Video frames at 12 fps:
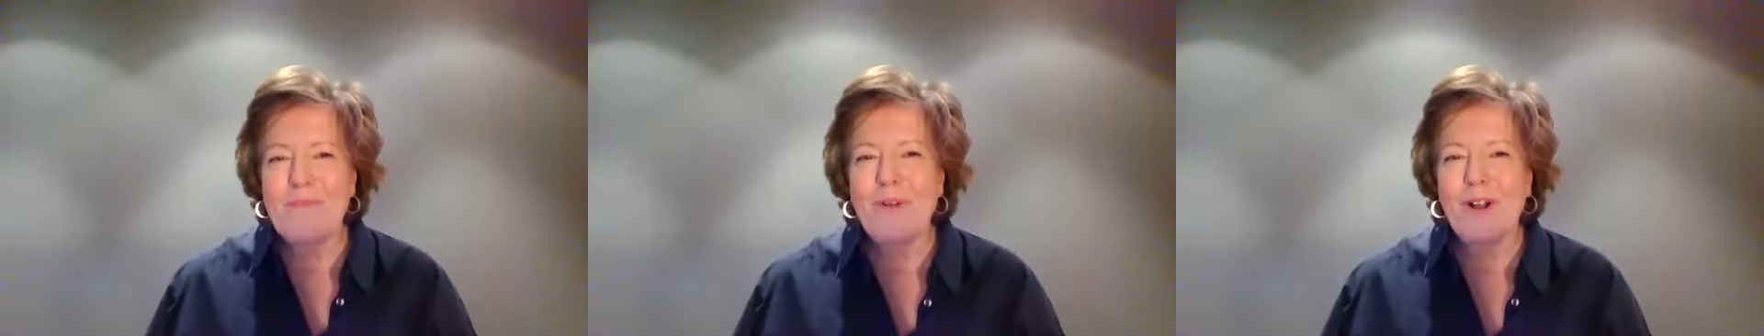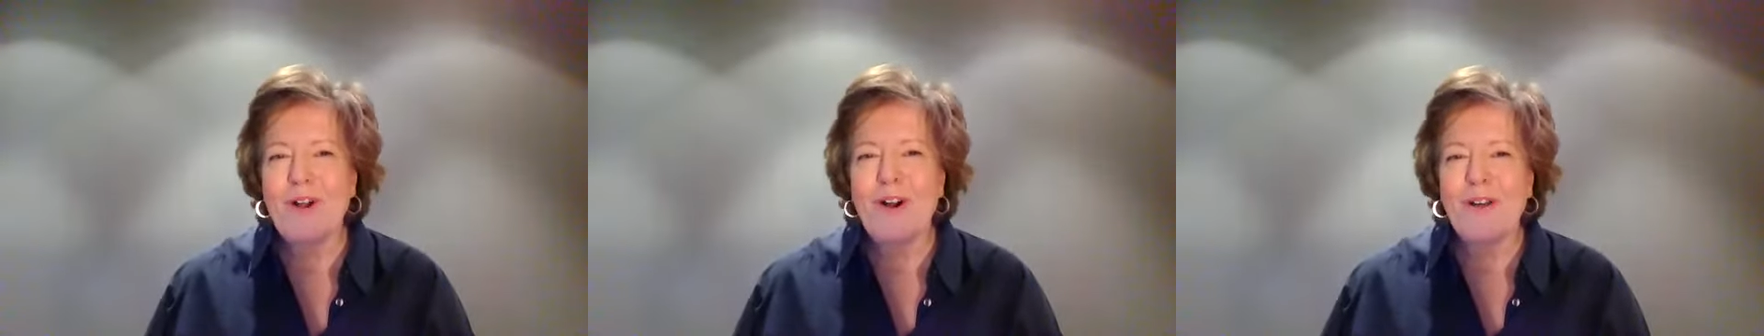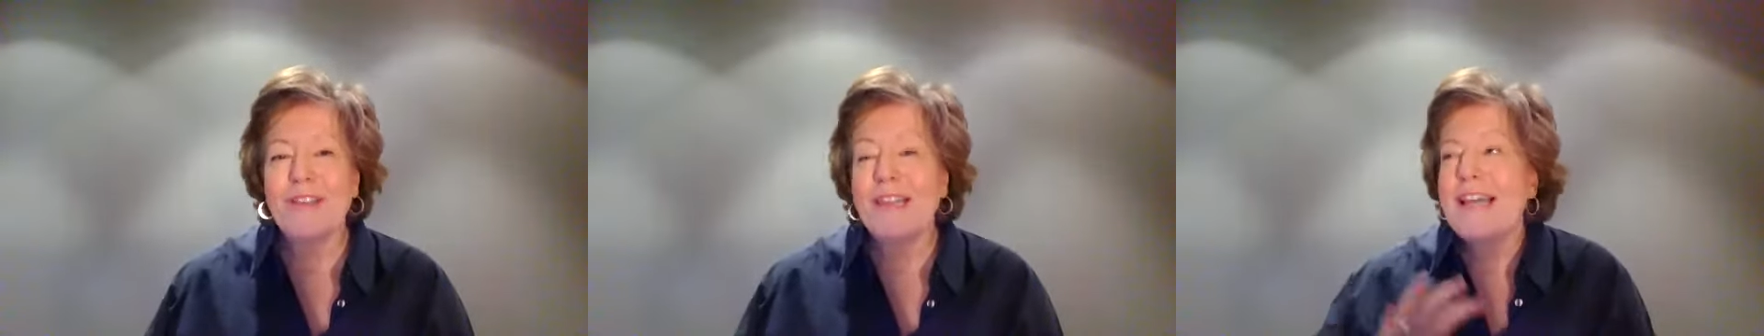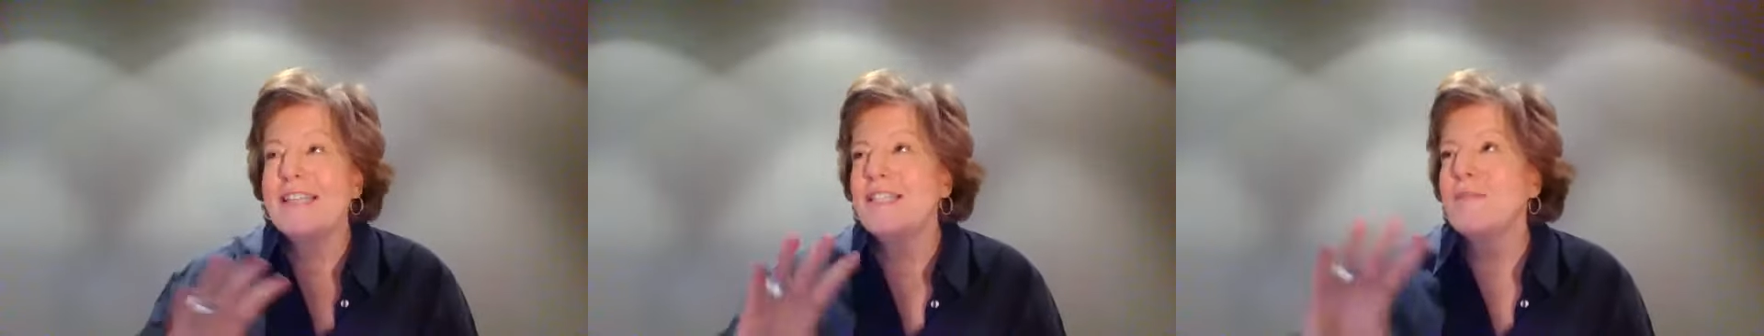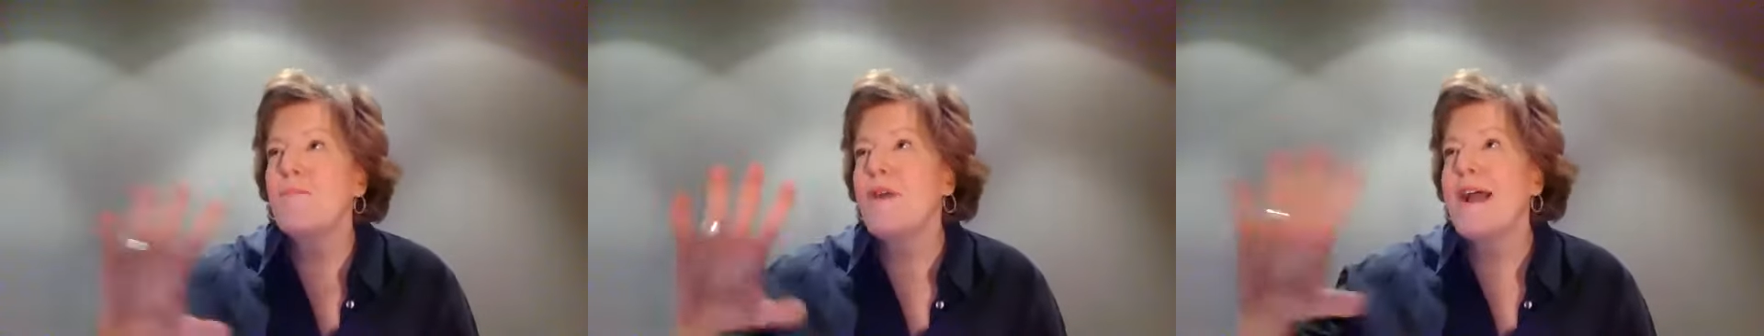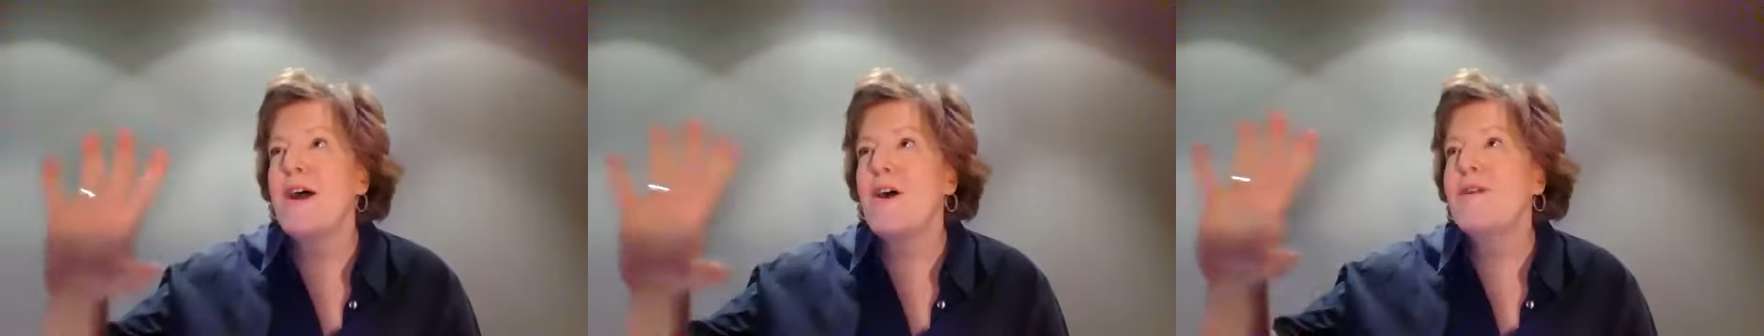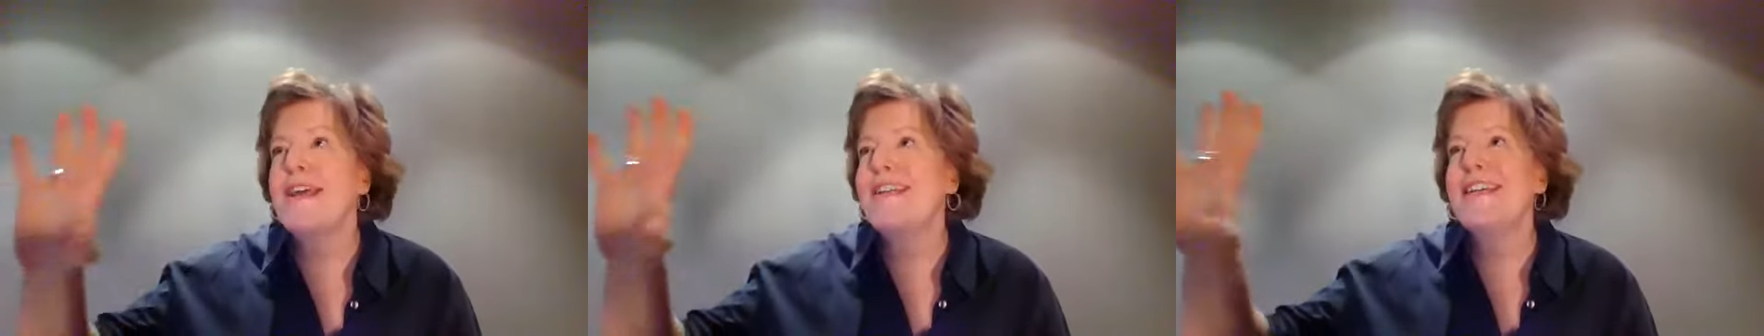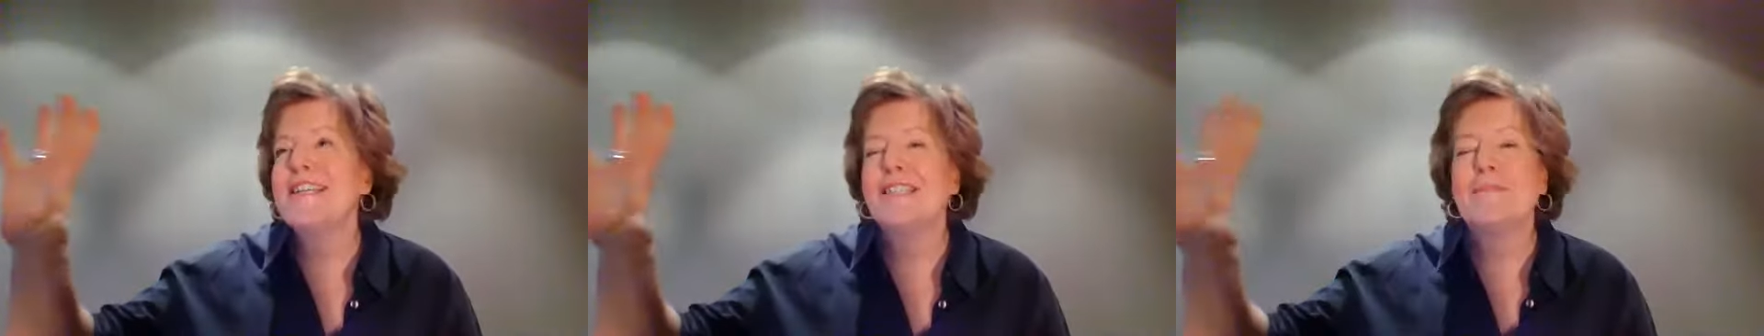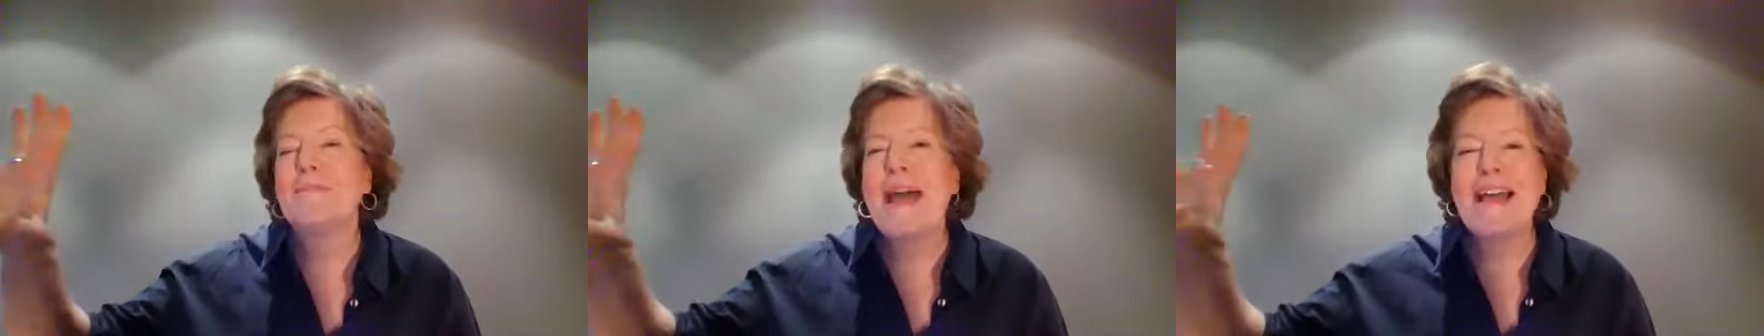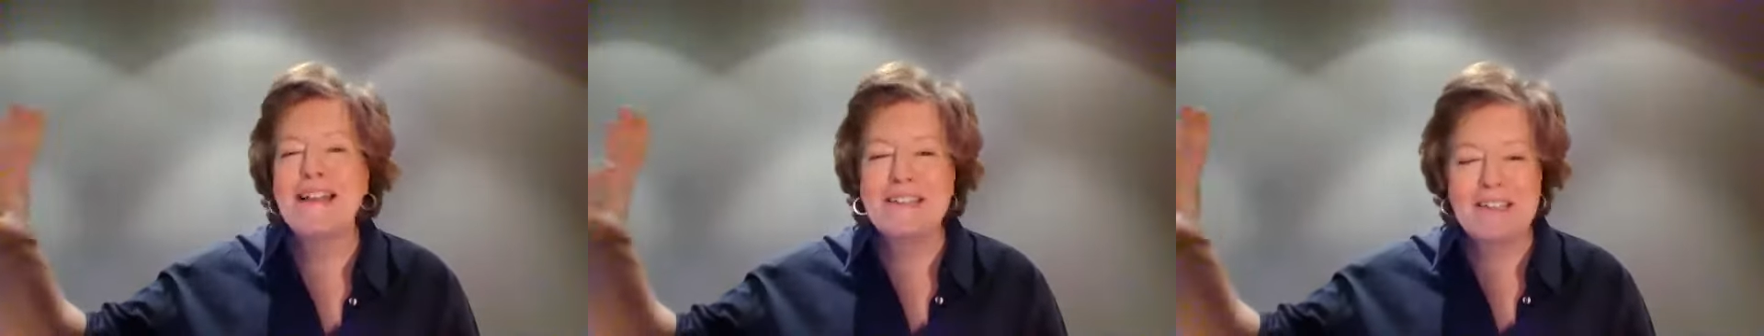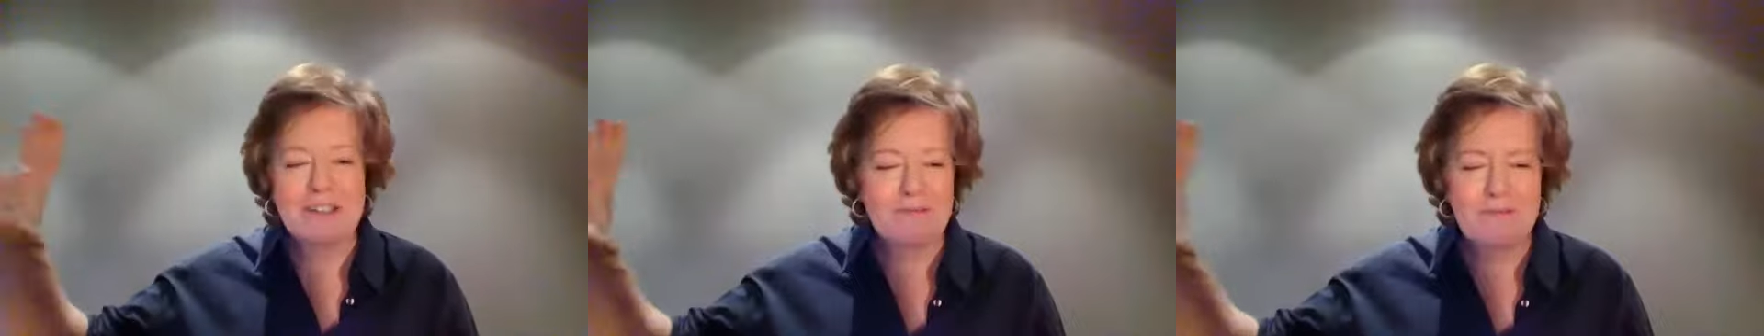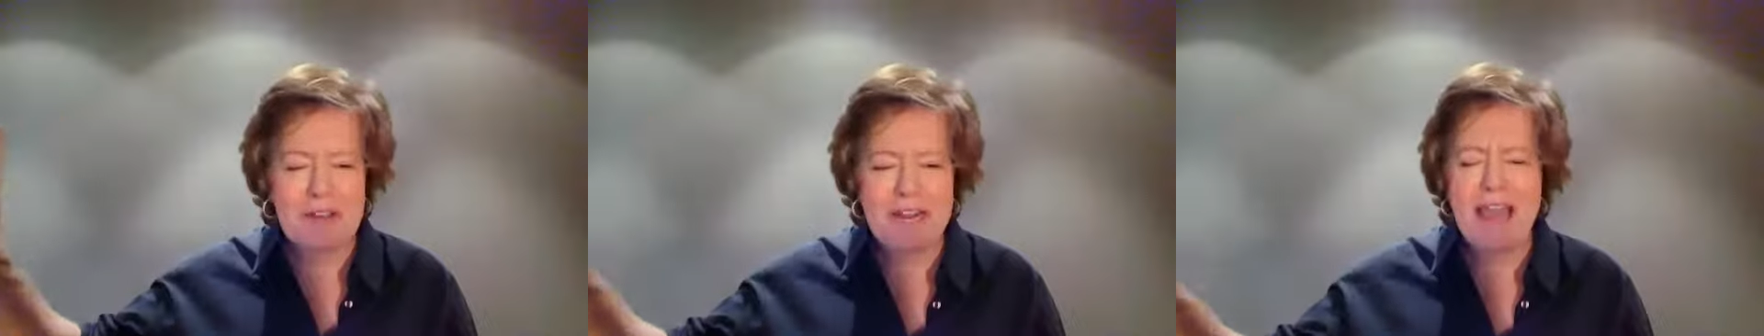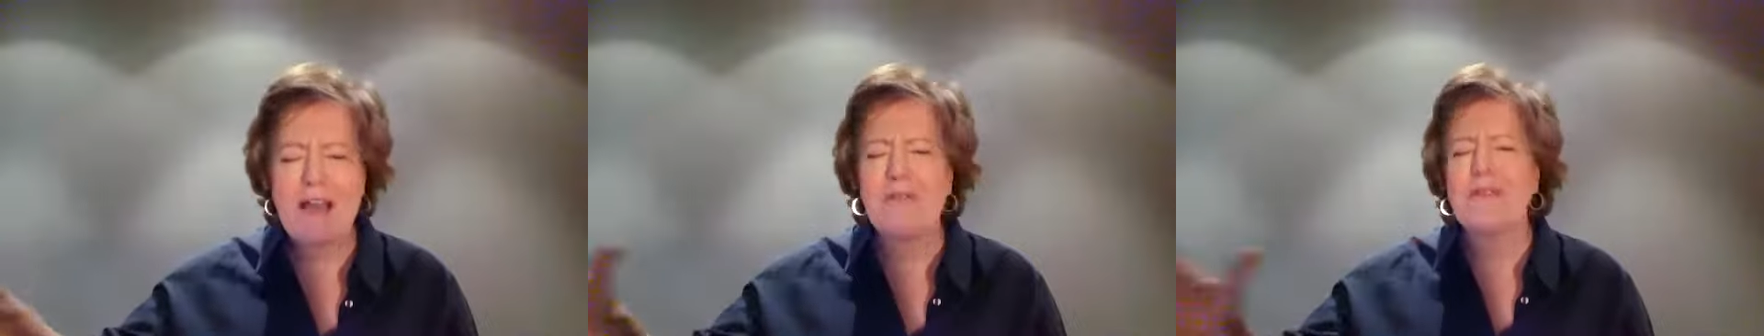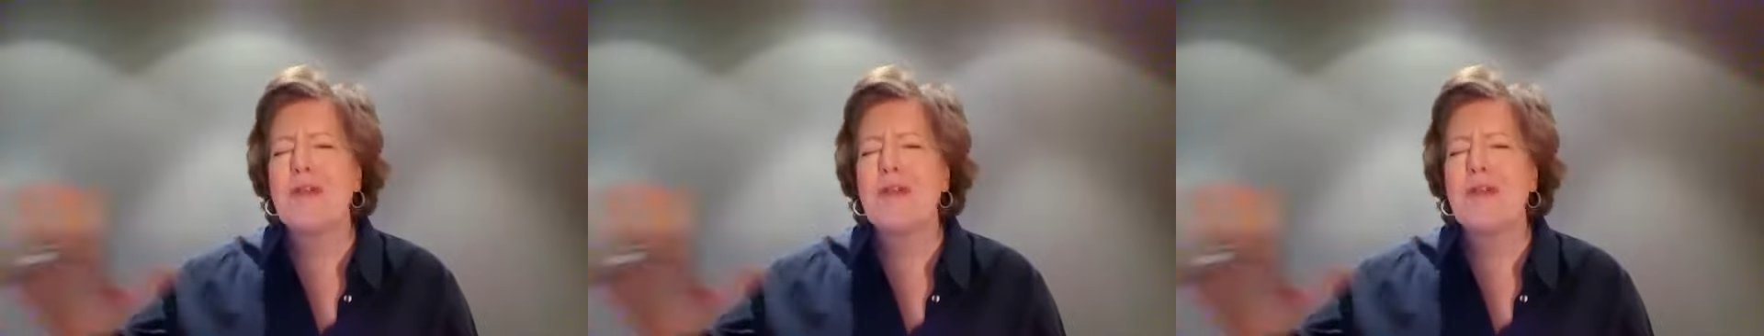were called Les Brown and his band of renown.